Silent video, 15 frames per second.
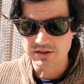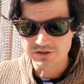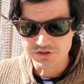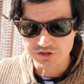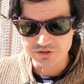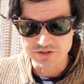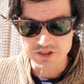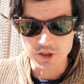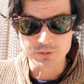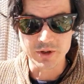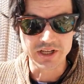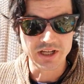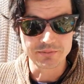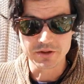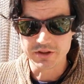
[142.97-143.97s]
During this whole
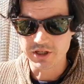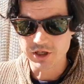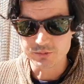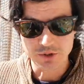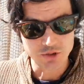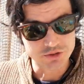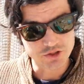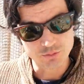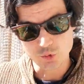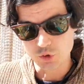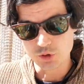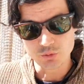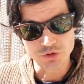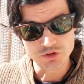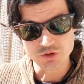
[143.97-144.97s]
pandemic thing, I'm posting more
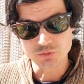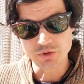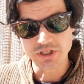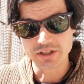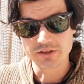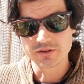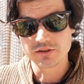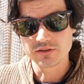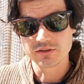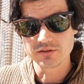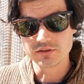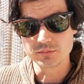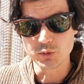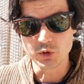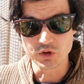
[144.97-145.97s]
than once a week,
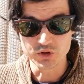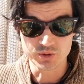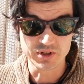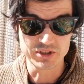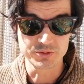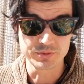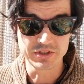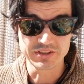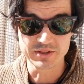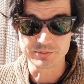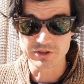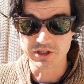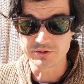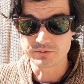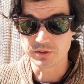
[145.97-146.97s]
more than twice a week
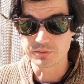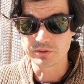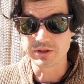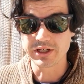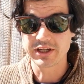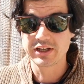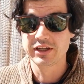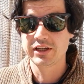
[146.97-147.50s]
sometimes probably.